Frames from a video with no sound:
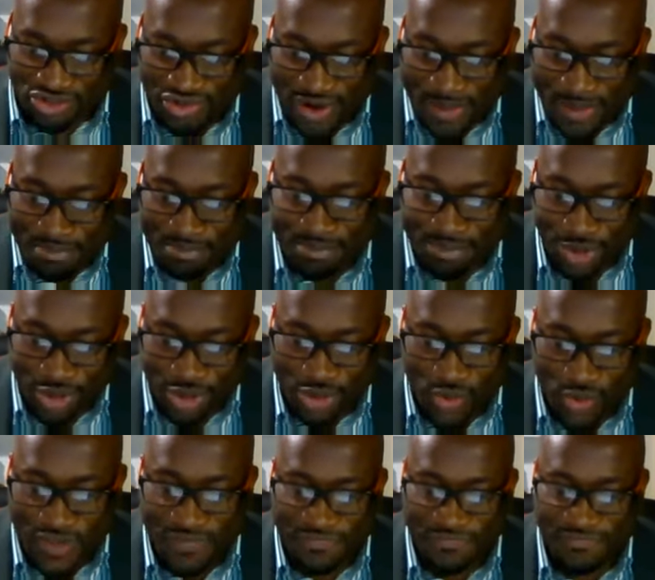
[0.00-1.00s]

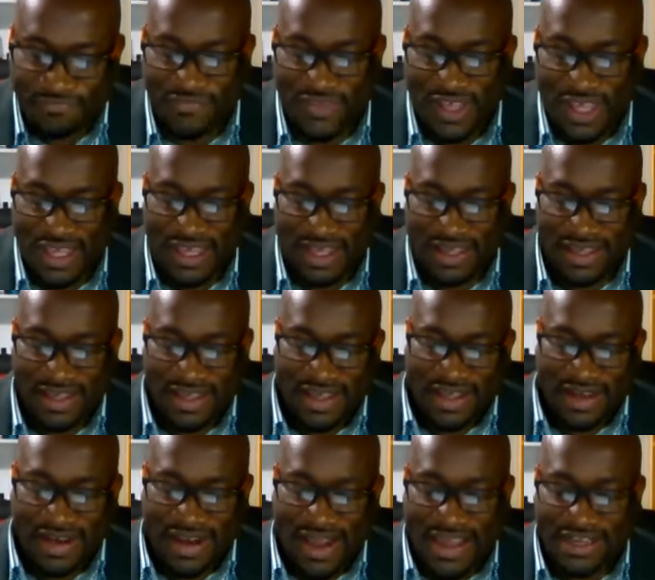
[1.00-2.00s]
trembled with fear
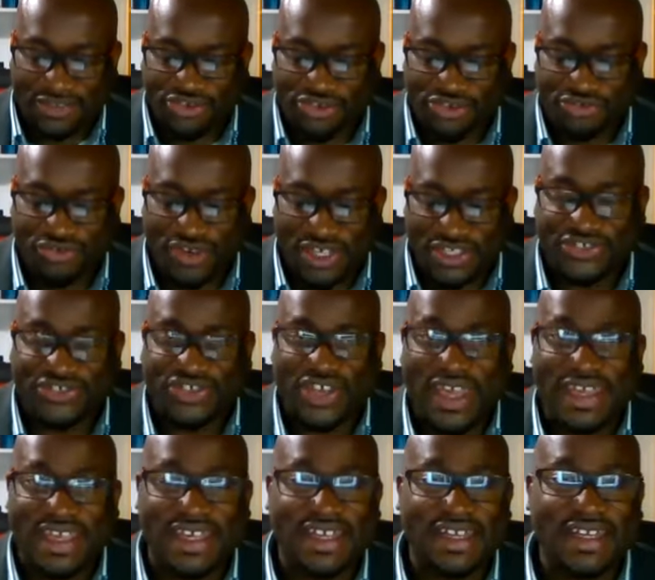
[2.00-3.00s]
like trees
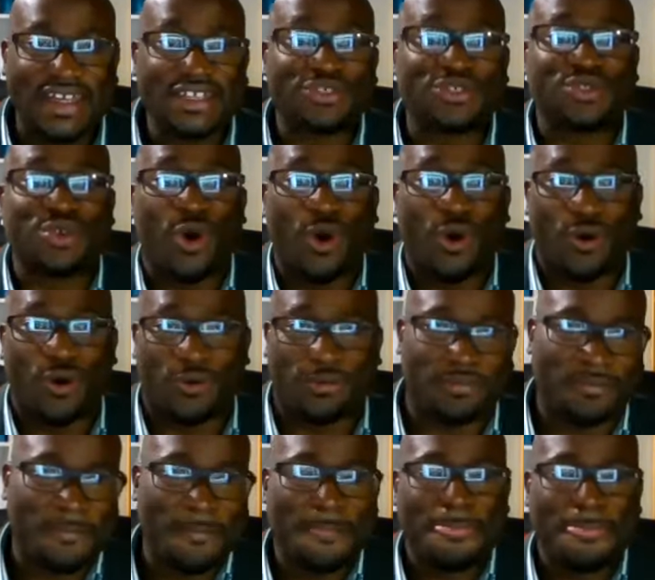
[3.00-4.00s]
shaking in a
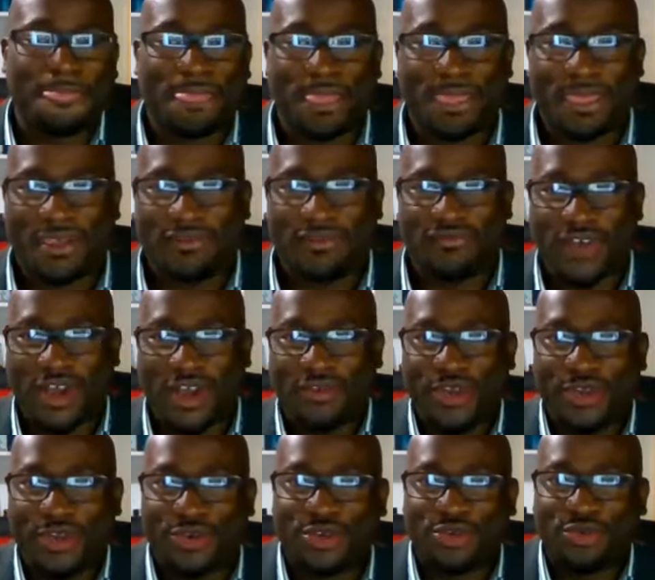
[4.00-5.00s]
storm.
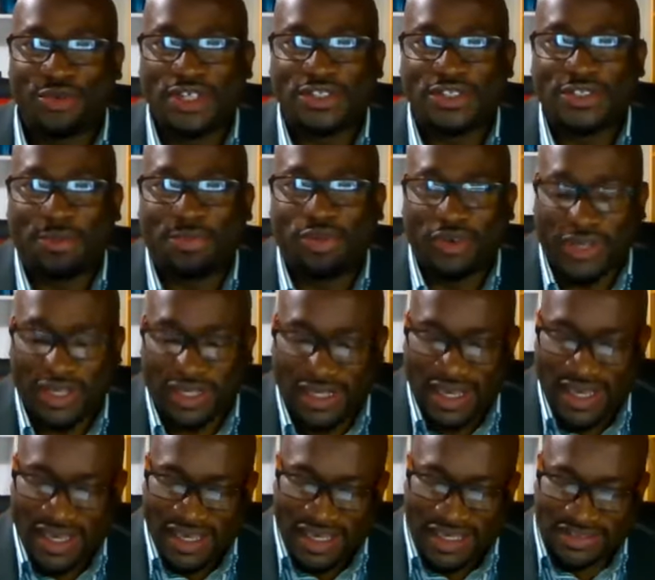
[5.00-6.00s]
Very good way to put
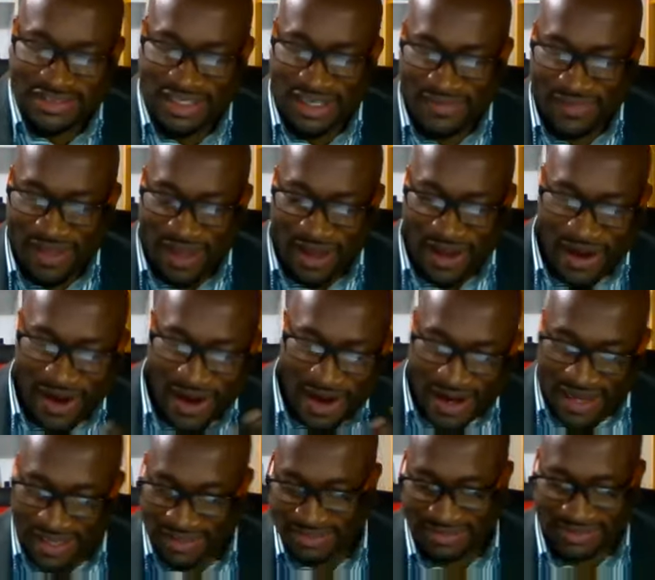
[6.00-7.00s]
it. Is that their
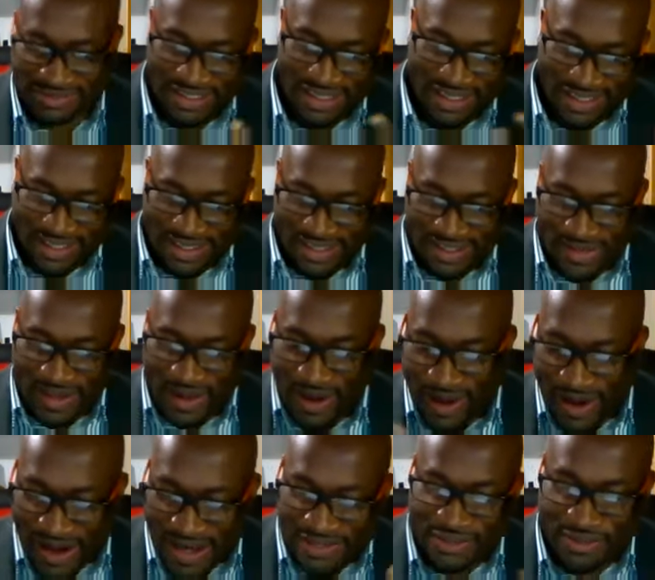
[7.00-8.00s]
hearts, the
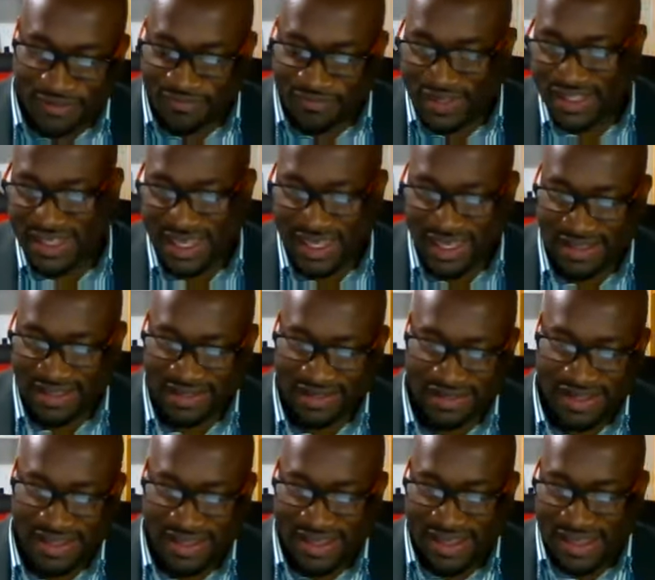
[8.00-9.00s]
hearts of the
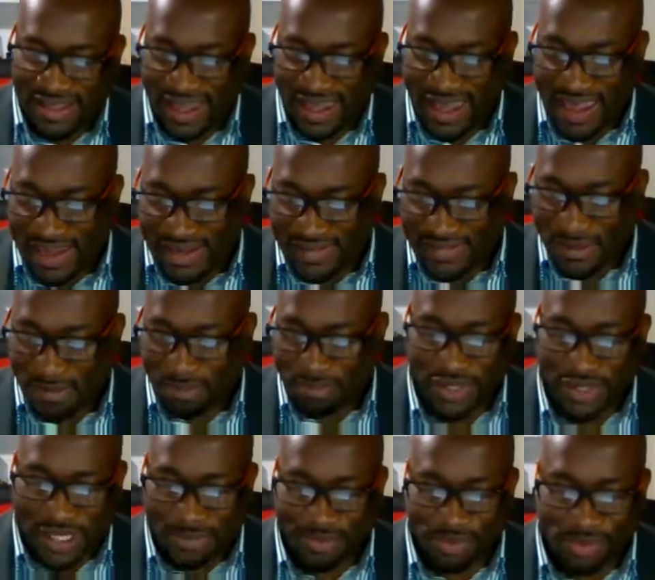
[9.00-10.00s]
king and the
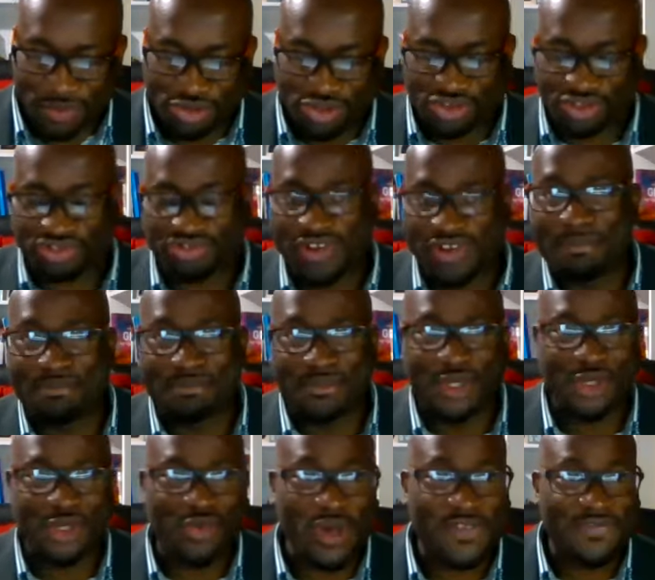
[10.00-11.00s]
people
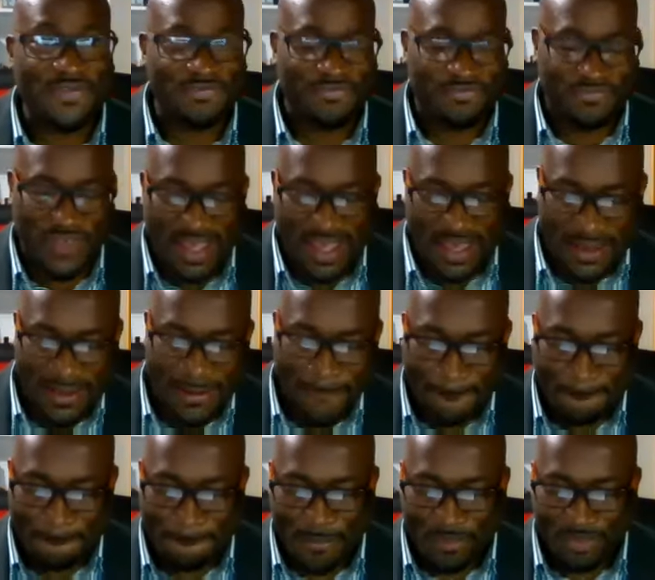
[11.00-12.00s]
trembled with fear